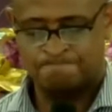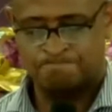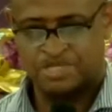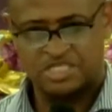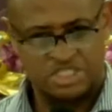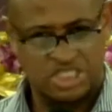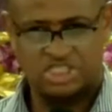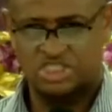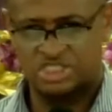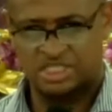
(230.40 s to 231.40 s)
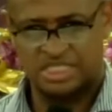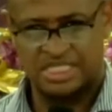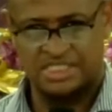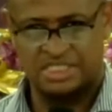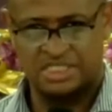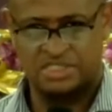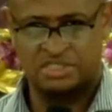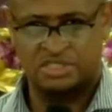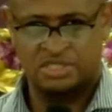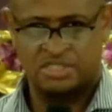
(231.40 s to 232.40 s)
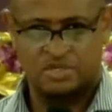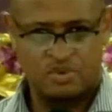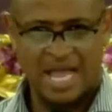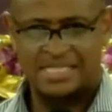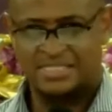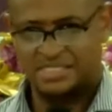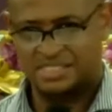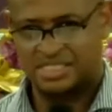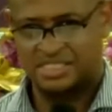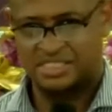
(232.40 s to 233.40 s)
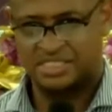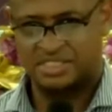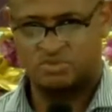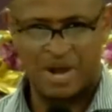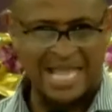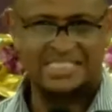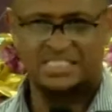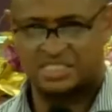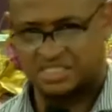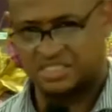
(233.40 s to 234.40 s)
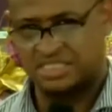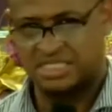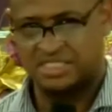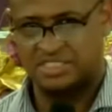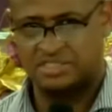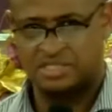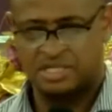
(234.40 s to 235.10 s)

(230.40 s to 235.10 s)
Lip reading: just decisions, the right decisions, righteous decisions,